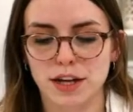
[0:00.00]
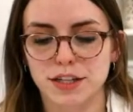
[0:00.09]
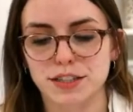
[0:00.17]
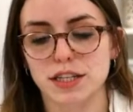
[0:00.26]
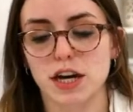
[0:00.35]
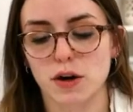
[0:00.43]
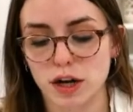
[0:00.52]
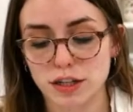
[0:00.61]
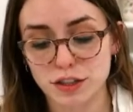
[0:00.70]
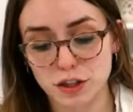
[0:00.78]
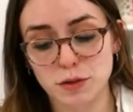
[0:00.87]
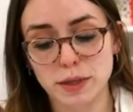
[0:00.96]
So
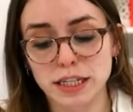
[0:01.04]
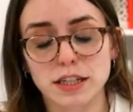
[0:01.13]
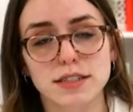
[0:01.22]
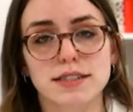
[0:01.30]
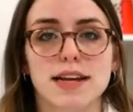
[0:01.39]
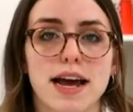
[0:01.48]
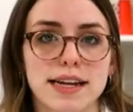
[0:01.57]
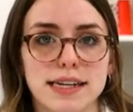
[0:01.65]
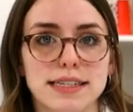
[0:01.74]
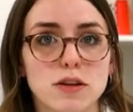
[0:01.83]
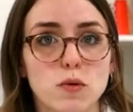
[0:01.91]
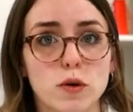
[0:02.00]
assuming your design
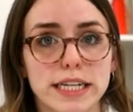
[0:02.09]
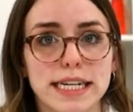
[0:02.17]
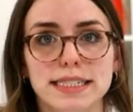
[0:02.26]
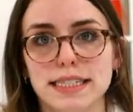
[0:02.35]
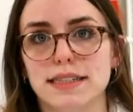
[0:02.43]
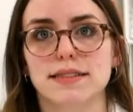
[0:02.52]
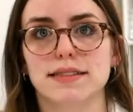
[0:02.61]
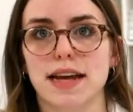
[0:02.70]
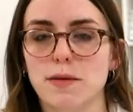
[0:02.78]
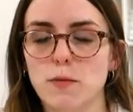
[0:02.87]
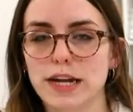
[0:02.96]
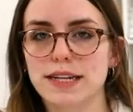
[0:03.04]
is oriented the
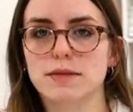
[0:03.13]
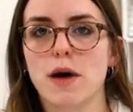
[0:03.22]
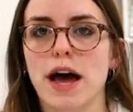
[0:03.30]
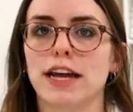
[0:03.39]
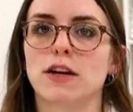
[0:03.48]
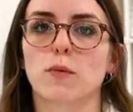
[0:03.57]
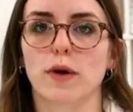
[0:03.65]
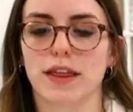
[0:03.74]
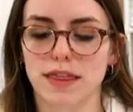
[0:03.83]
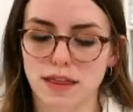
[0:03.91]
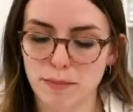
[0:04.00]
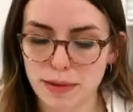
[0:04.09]
same way as mine with
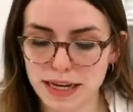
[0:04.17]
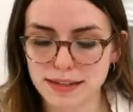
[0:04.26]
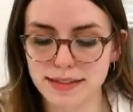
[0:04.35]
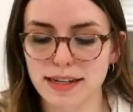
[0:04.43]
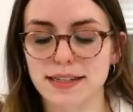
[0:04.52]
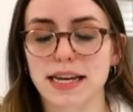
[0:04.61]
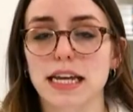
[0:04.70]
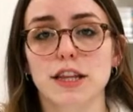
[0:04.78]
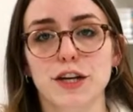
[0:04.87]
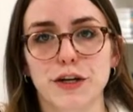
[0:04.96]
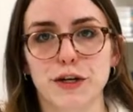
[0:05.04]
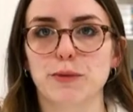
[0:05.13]
the piece that's in
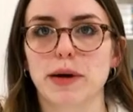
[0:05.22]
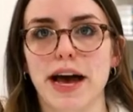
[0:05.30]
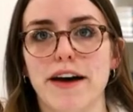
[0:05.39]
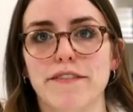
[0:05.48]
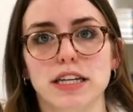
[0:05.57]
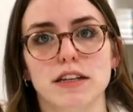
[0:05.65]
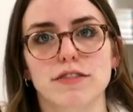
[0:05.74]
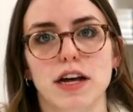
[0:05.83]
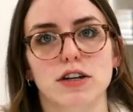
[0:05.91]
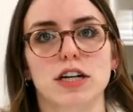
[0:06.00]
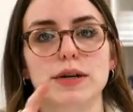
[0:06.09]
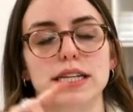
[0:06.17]
the hoop having the
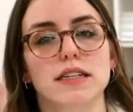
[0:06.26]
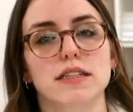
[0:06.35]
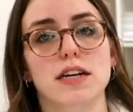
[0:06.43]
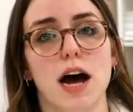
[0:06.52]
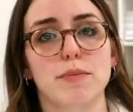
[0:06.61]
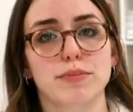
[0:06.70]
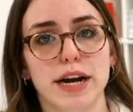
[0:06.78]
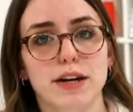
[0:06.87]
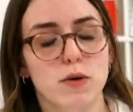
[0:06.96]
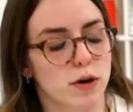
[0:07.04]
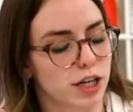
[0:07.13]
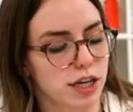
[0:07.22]
Velcro in the top right
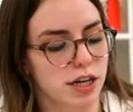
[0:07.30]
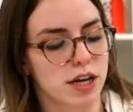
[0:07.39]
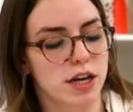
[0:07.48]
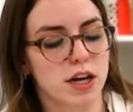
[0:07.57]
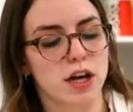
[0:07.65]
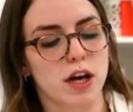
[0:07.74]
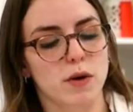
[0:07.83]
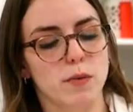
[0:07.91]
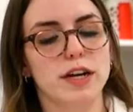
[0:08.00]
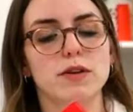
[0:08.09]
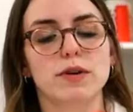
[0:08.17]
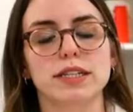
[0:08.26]
corner, we
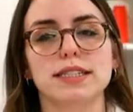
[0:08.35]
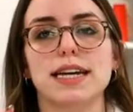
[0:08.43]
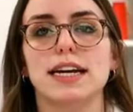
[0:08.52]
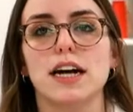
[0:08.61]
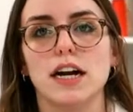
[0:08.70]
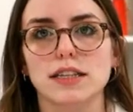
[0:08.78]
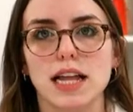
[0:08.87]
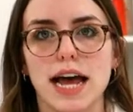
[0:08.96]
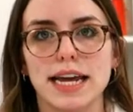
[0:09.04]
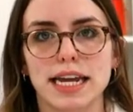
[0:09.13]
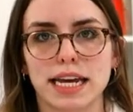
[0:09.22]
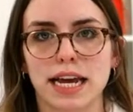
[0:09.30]
are going to take our
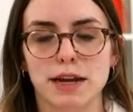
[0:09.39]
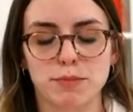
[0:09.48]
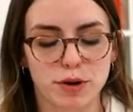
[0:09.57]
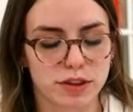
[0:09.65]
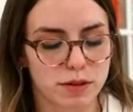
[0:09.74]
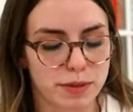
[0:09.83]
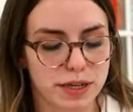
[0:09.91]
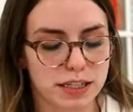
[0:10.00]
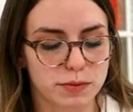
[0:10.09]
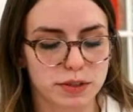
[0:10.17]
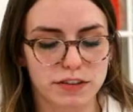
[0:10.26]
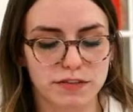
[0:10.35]
lining and put the piece
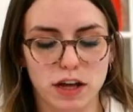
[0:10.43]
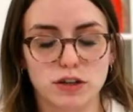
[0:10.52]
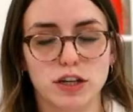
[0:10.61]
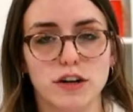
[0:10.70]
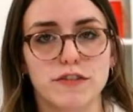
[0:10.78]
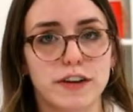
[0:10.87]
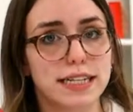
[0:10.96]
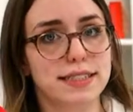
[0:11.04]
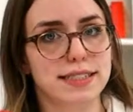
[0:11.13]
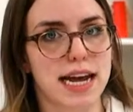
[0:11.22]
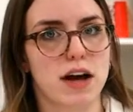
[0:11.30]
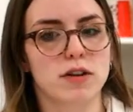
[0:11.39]
with the Velcro face
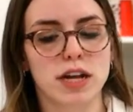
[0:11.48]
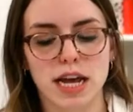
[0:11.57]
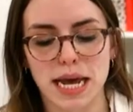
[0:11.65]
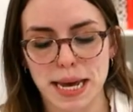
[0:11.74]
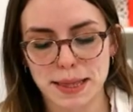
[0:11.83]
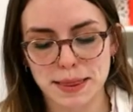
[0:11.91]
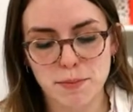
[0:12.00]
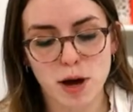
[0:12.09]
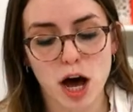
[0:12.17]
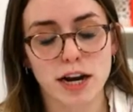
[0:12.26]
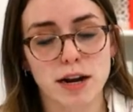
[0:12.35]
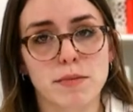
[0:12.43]
down in the
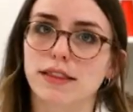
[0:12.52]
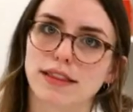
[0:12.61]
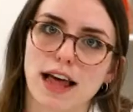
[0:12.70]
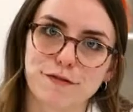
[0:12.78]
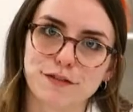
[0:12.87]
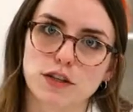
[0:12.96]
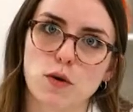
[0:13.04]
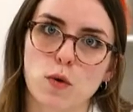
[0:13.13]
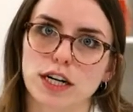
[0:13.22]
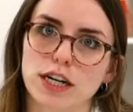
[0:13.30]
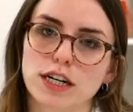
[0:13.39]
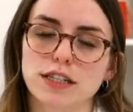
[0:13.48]
bottom left
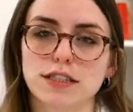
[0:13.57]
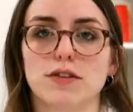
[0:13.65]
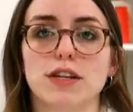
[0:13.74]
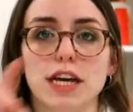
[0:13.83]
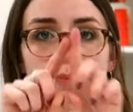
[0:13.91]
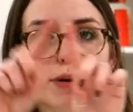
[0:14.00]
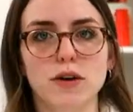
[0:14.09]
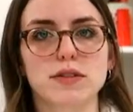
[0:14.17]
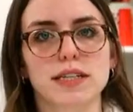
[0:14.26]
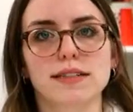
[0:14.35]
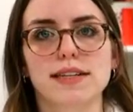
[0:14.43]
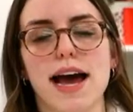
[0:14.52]
corner. So the
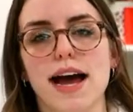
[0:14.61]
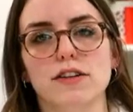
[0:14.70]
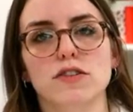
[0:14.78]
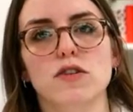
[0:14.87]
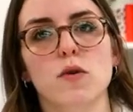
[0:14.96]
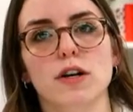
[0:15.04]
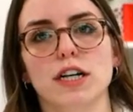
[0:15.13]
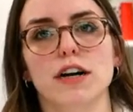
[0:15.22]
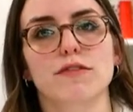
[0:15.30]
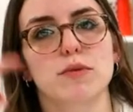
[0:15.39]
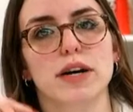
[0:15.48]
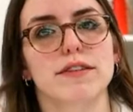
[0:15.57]
opposing diagonal corner
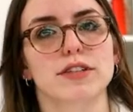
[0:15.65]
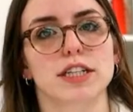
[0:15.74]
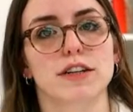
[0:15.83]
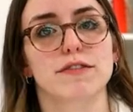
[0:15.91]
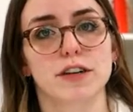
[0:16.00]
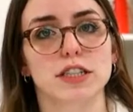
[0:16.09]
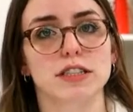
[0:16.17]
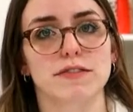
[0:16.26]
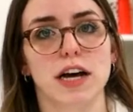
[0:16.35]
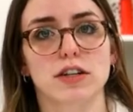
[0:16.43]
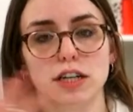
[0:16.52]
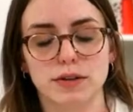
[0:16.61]
of wherever your first
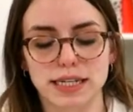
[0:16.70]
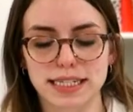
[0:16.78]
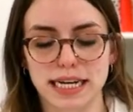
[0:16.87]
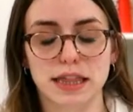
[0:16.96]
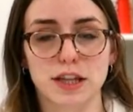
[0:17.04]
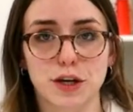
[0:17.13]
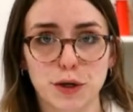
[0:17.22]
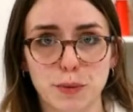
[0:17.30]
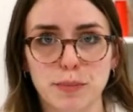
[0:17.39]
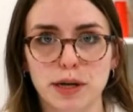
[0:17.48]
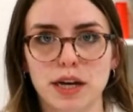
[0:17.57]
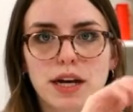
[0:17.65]
Velcro is in the hoop,
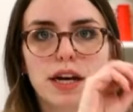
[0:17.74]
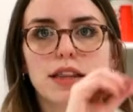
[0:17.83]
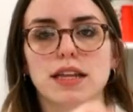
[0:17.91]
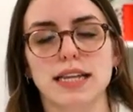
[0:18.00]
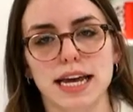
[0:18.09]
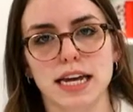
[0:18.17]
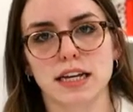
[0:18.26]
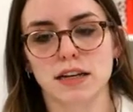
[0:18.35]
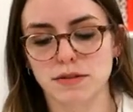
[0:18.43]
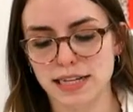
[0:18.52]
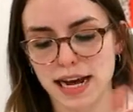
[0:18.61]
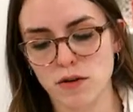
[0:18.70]
the laying
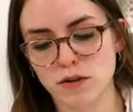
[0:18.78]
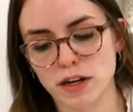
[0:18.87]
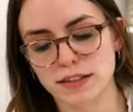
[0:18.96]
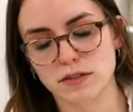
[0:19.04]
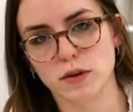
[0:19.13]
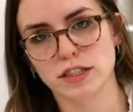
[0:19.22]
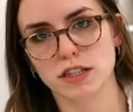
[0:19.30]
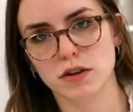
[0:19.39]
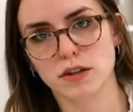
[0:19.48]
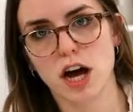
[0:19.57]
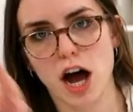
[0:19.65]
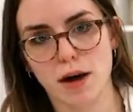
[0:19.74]
down is going to go in
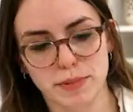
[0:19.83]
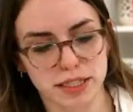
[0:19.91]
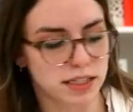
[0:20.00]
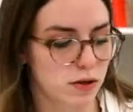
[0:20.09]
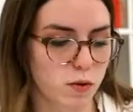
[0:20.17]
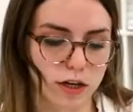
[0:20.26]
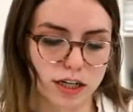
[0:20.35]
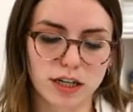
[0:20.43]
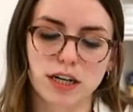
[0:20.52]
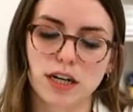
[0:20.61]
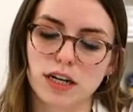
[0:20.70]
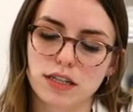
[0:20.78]
the opposite corner.
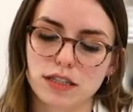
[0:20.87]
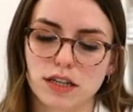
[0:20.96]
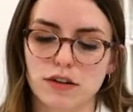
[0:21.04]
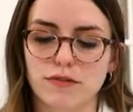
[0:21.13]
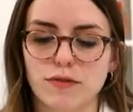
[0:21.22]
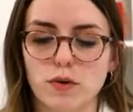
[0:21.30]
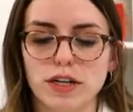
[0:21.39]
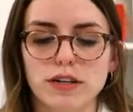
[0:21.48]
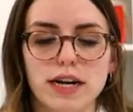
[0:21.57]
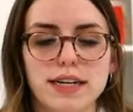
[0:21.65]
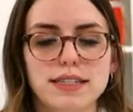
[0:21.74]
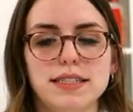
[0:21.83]
So for you
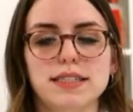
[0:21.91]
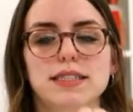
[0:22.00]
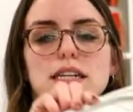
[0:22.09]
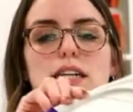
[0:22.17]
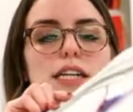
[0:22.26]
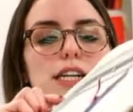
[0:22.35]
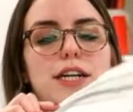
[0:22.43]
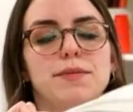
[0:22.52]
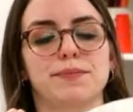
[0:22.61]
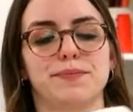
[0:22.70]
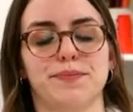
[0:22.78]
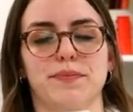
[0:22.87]
guys to see here,
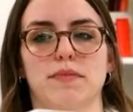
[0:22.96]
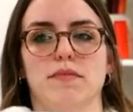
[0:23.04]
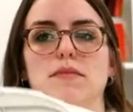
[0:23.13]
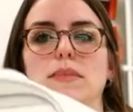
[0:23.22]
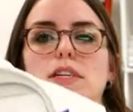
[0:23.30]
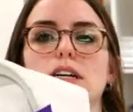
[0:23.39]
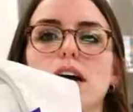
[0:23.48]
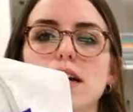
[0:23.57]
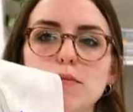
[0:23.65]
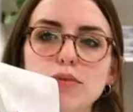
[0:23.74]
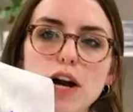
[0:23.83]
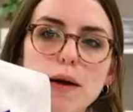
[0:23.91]
I'm gonna kind
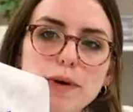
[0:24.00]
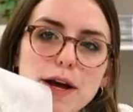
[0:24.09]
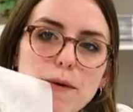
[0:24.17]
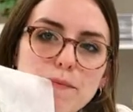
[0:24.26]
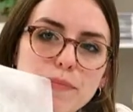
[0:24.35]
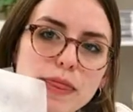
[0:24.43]
of prop it up.